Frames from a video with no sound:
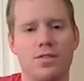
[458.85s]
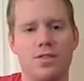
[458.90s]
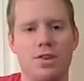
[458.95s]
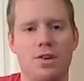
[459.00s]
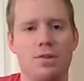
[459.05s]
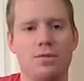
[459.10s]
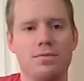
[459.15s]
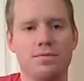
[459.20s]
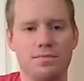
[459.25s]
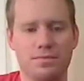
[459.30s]

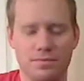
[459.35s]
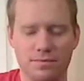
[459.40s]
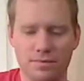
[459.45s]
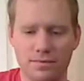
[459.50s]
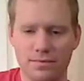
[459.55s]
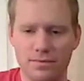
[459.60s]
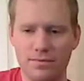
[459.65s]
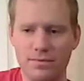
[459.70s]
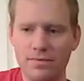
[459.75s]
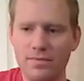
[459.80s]
So
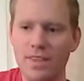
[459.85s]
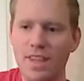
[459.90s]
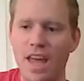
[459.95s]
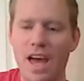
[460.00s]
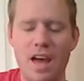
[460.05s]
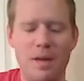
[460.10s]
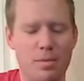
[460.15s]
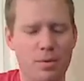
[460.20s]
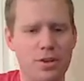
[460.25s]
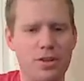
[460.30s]

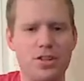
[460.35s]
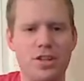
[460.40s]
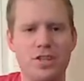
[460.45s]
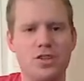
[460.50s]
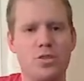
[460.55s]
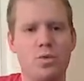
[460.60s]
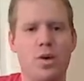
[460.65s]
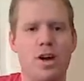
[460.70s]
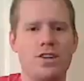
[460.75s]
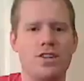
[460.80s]
I
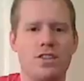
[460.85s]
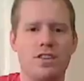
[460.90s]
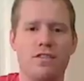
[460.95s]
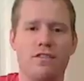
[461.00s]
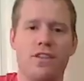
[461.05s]
appreciate you watching